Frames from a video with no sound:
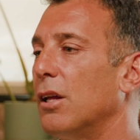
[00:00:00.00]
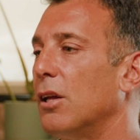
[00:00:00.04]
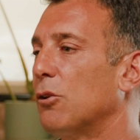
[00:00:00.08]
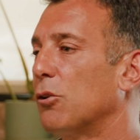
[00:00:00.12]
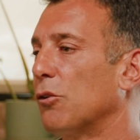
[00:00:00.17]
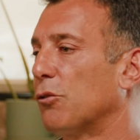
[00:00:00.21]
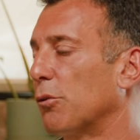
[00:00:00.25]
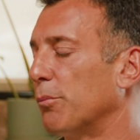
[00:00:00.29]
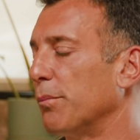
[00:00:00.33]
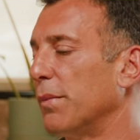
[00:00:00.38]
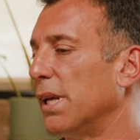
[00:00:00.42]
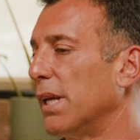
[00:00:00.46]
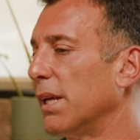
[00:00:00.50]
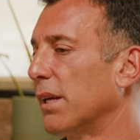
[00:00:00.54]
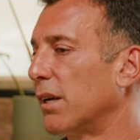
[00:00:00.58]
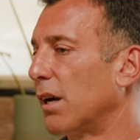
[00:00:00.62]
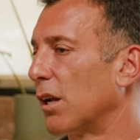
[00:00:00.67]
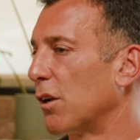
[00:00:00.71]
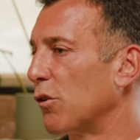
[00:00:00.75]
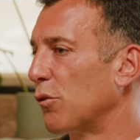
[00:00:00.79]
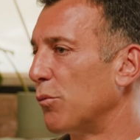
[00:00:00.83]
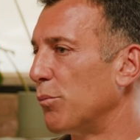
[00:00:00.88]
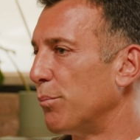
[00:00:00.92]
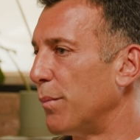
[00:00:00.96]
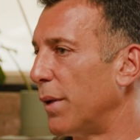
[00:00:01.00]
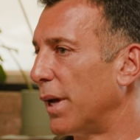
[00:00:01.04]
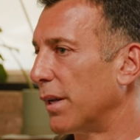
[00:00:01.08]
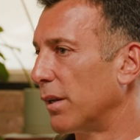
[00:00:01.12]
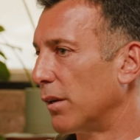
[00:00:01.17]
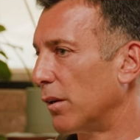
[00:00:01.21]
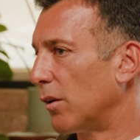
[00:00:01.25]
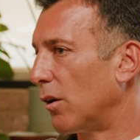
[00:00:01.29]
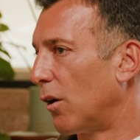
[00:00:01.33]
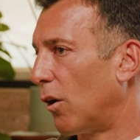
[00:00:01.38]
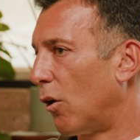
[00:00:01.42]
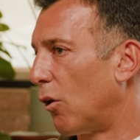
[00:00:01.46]
So for me, it kind of
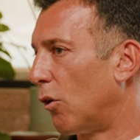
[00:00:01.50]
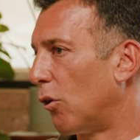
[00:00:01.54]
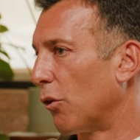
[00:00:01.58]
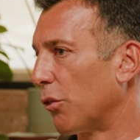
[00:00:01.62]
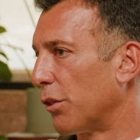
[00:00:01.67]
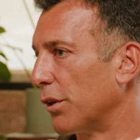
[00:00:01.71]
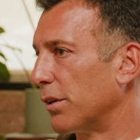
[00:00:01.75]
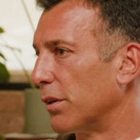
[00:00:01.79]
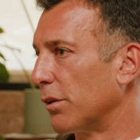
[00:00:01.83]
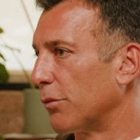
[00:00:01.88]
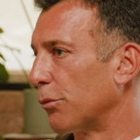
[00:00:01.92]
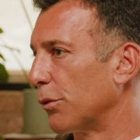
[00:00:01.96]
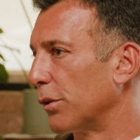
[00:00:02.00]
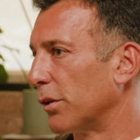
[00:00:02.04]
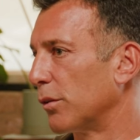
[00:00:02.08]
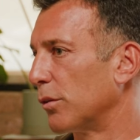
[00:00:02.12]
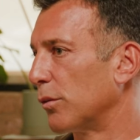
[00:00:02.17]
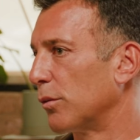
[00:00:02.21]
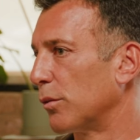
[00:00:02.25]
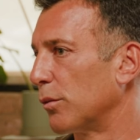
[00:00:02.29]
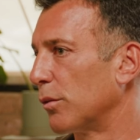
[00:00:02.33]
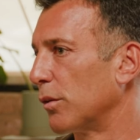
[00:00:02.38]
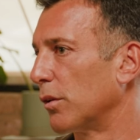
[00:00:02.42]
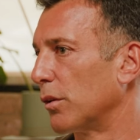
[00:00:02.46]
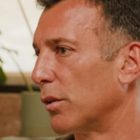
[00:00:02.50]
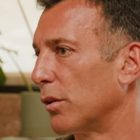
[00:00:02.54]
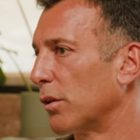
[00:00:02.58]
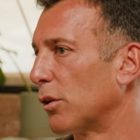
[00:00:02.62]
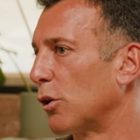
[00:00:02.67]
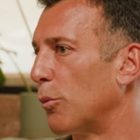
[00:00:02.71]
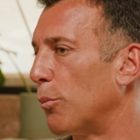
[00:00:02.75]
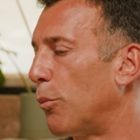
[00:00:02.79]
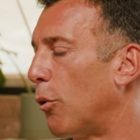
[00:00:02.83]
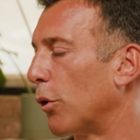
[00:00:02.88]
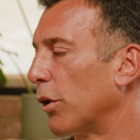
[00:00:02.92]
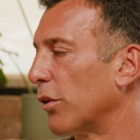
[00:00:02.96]
met all the different
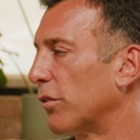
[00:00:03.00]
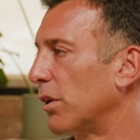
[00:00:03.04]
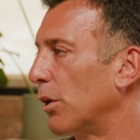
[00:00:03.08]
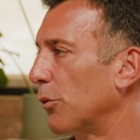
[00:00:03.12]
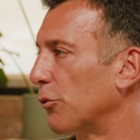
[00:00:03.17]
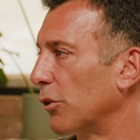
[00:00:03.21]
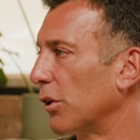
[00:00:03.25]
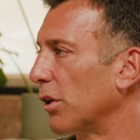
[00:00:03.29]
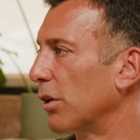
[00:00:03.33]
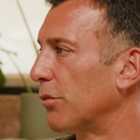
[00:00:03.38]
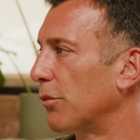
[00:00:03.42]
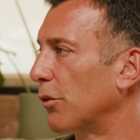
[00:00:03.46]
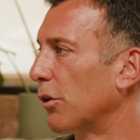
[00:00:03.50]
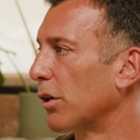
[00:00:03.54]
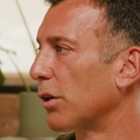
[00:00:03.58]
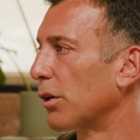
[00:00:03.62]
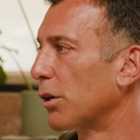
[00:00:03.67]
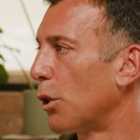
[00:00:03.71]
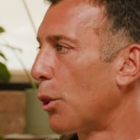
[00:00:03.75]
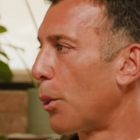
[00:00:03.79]
components that I was looking for.